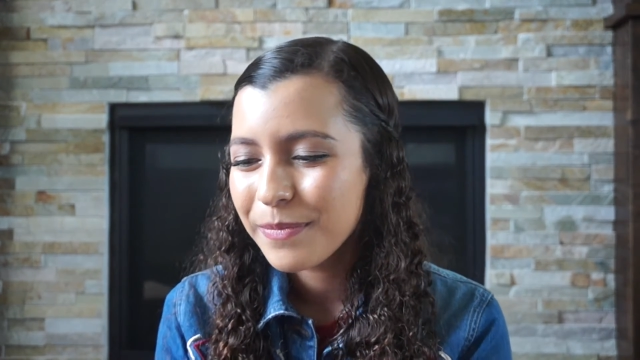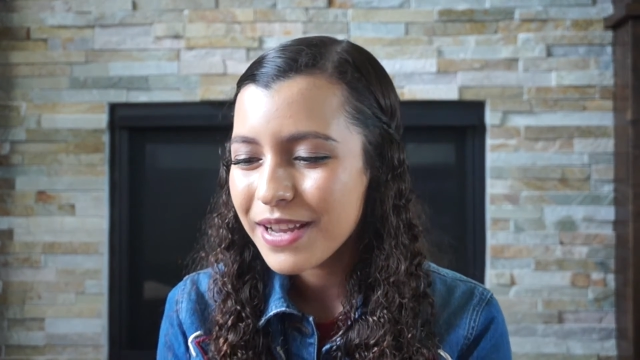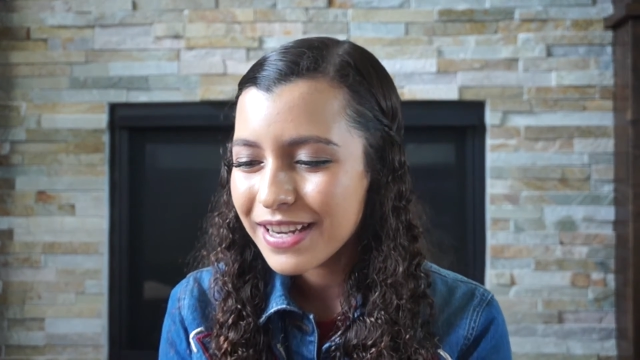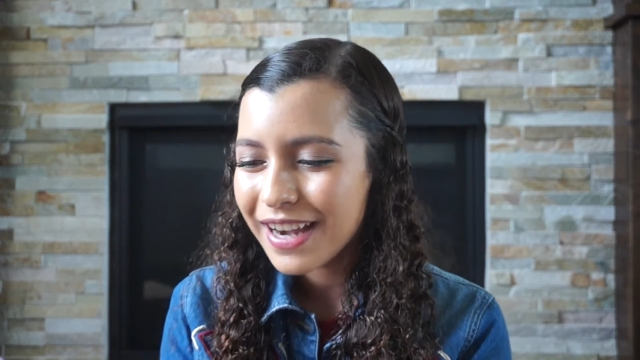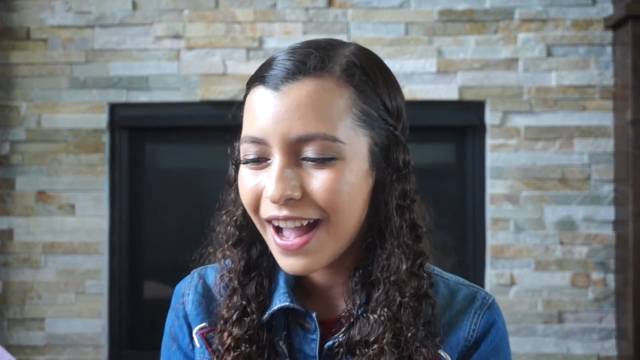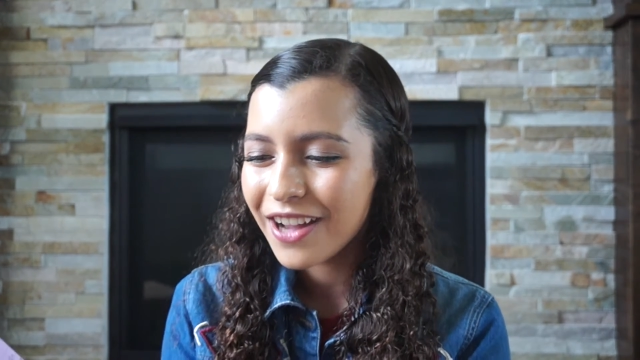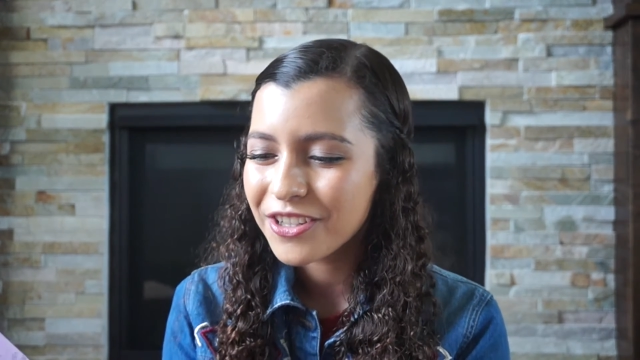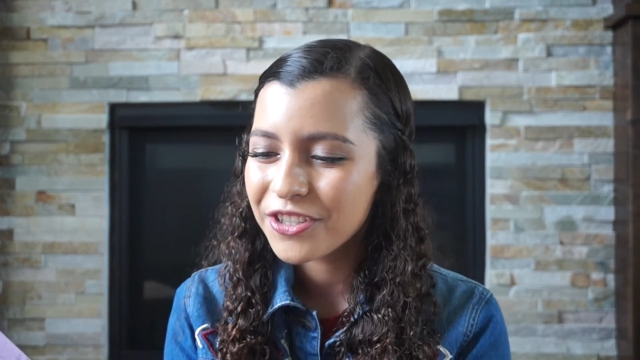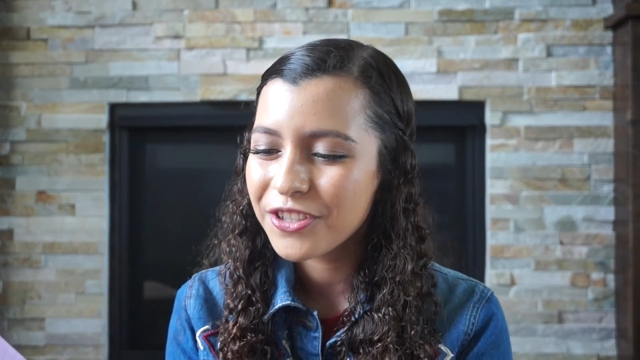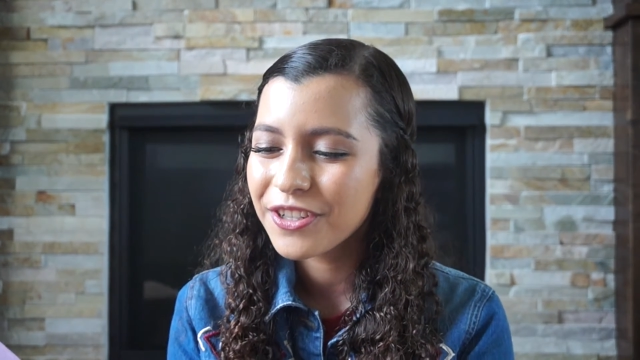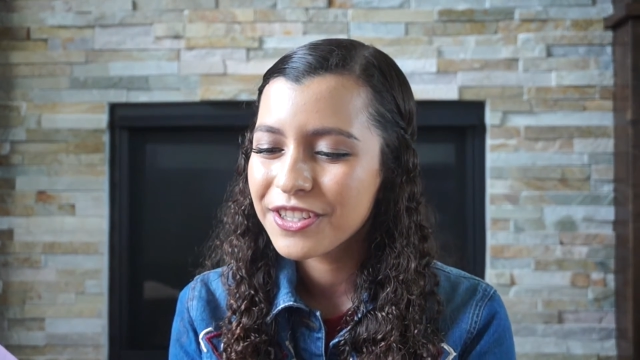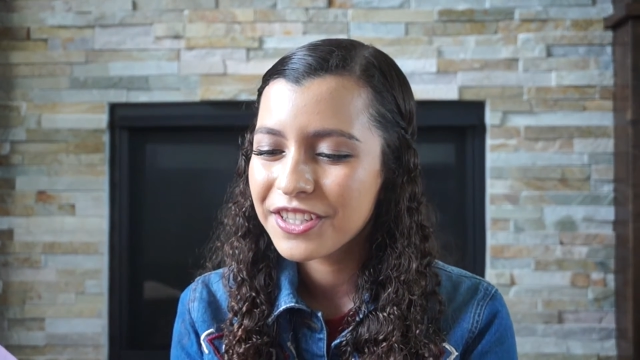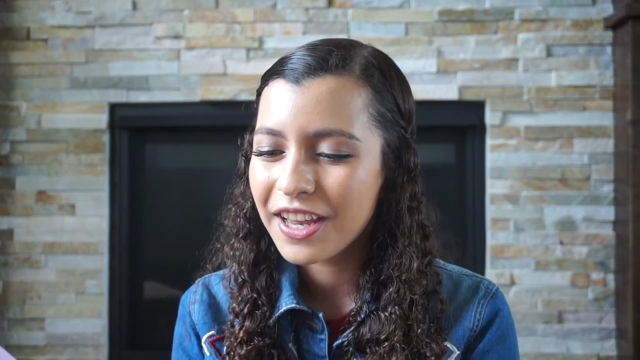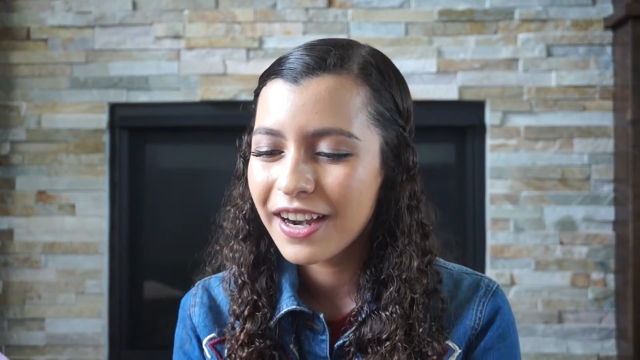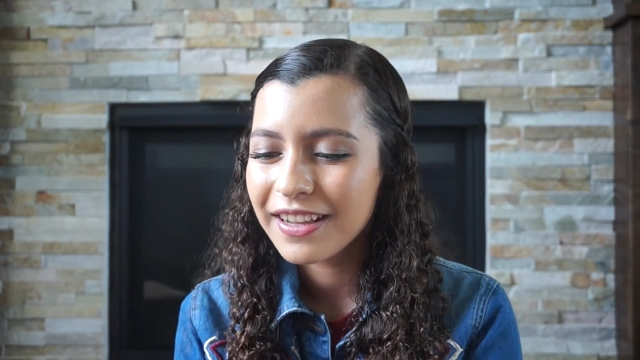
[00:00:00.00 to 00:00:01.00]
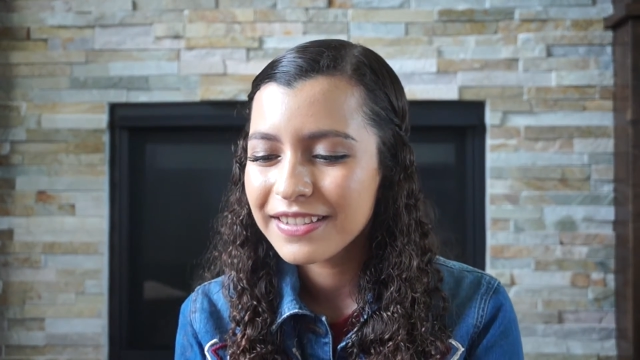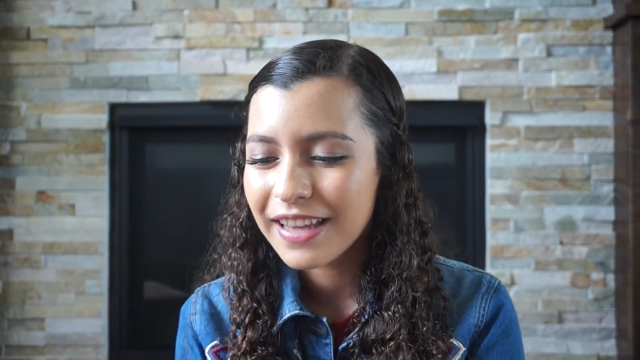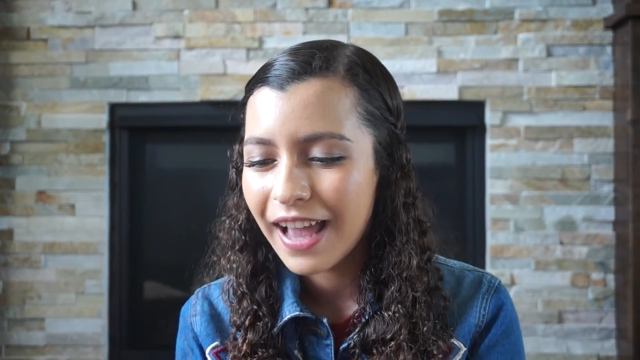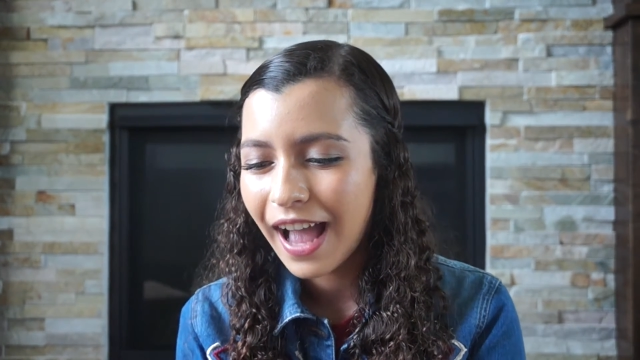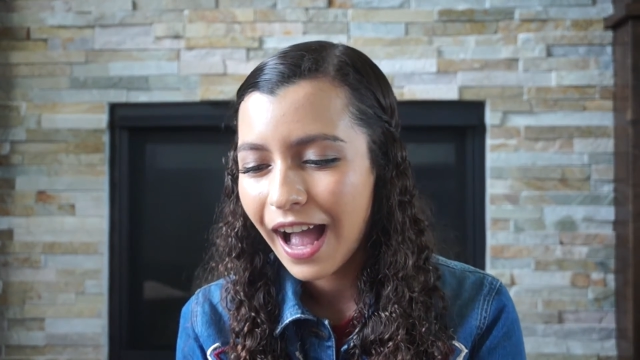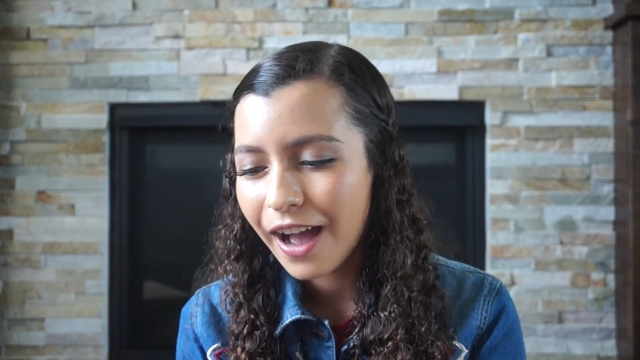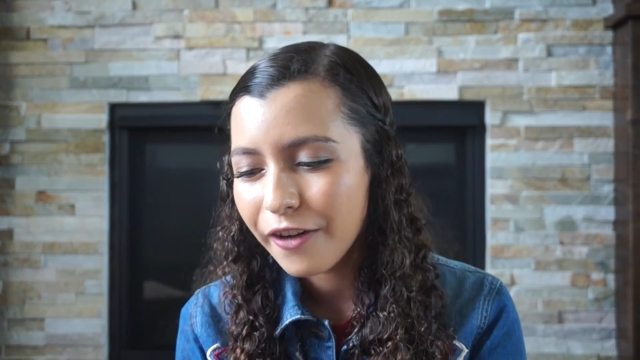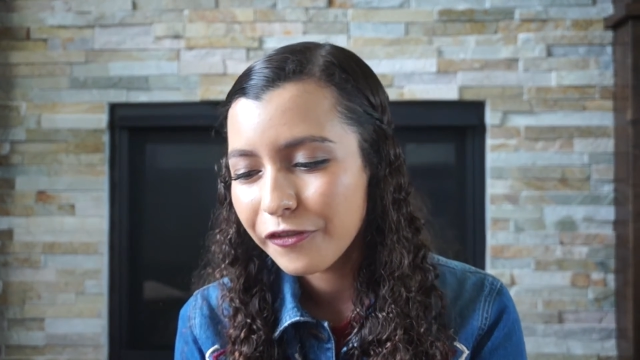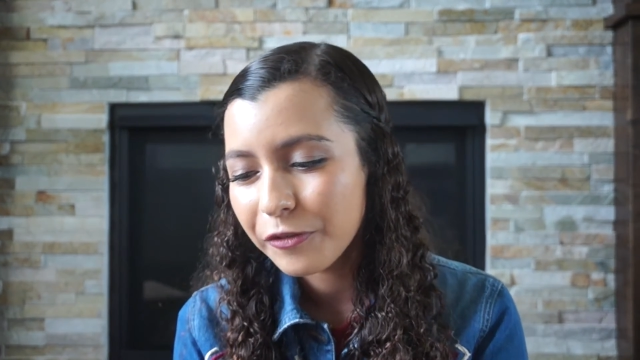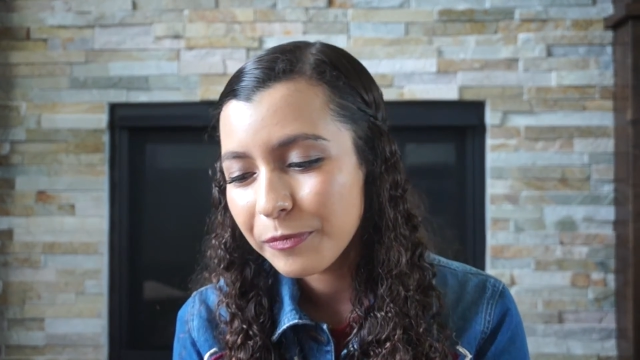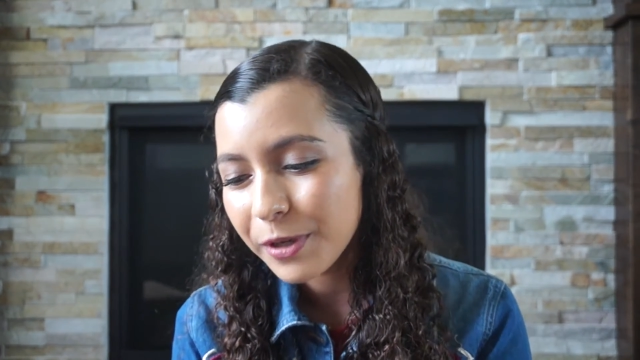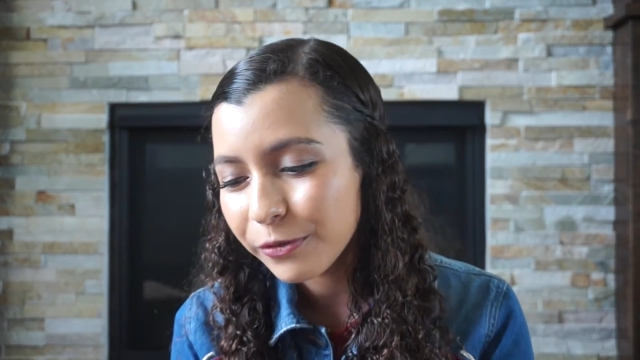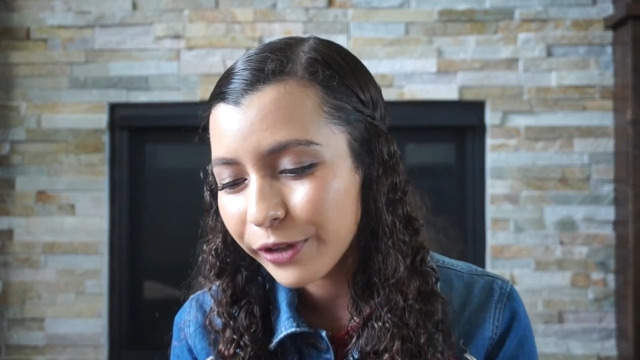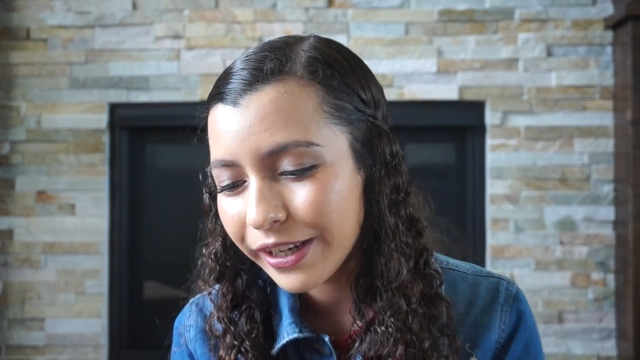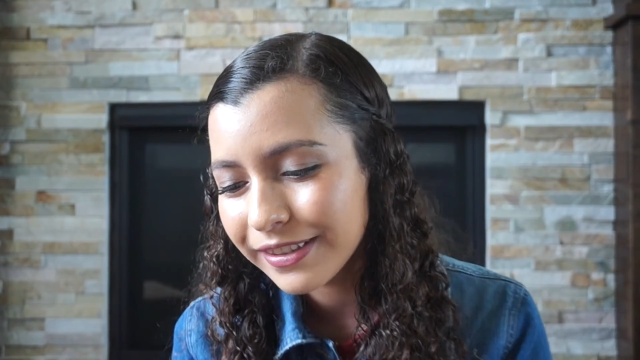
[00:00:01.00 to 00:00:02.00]
Me and Ashley decided to have
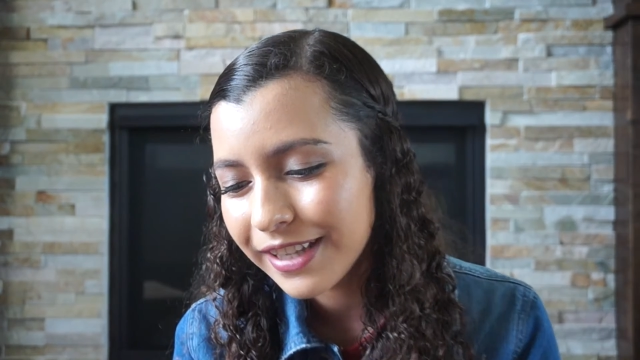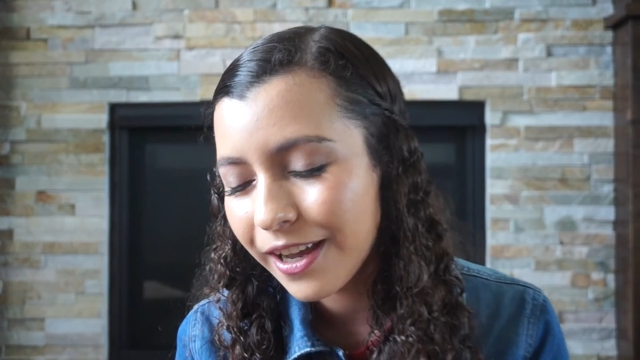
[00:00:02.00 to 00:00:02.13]
me write